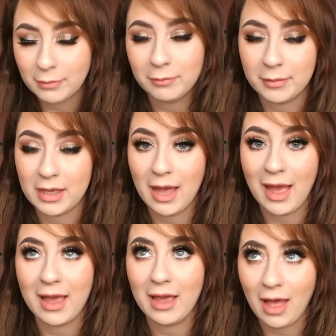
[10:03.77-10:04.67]

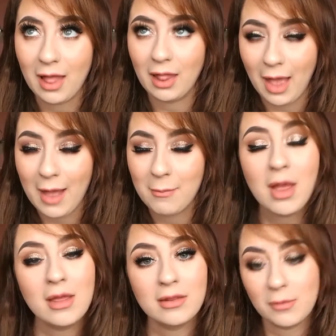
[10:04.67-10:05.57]
B-A-L-M,
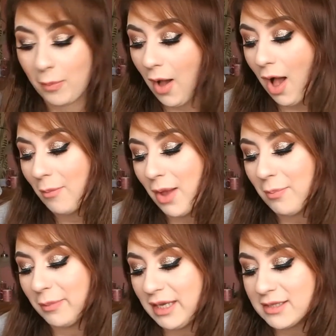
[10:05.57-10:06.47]
the Balm
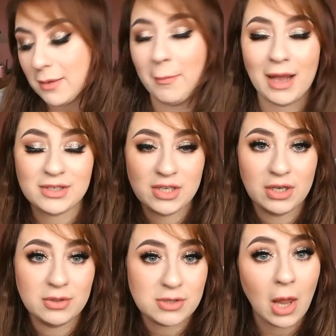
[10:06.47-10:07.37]
Meet Matte
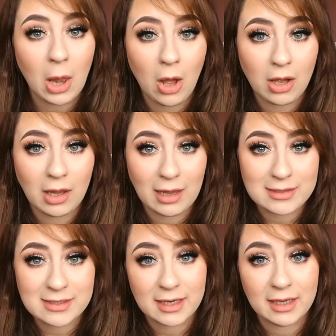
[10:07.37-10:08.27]
Hues Long
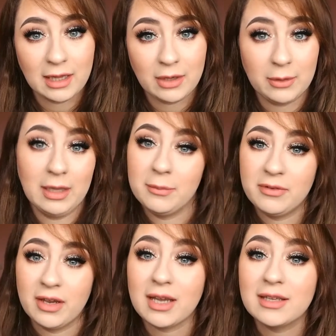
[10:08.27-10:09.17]
Lasting Liquid
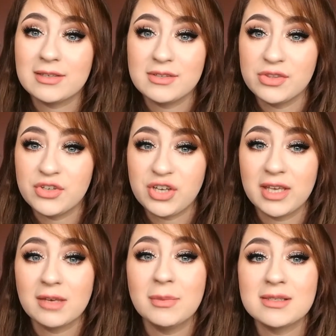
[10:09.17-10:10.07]
Lipstick. And this is in the shade
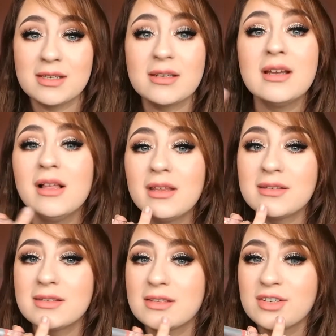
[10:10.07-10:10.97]
Committed.
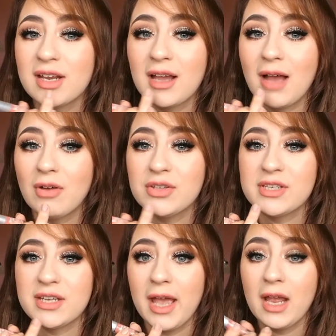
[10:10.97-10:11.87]
This is the shade I have on
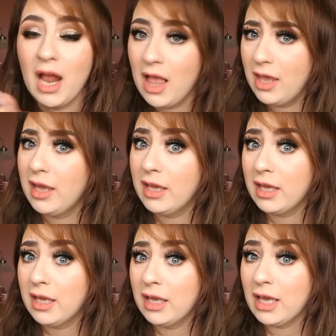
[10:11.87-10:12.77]
today.
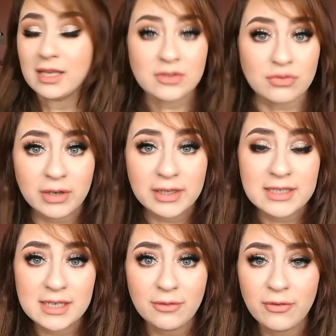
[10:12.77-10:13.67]
It's really
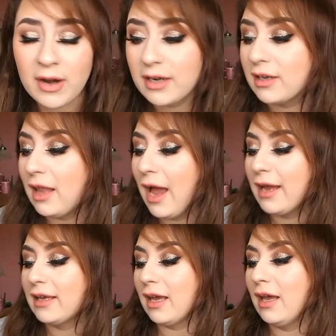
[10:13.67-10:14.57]
different. Like,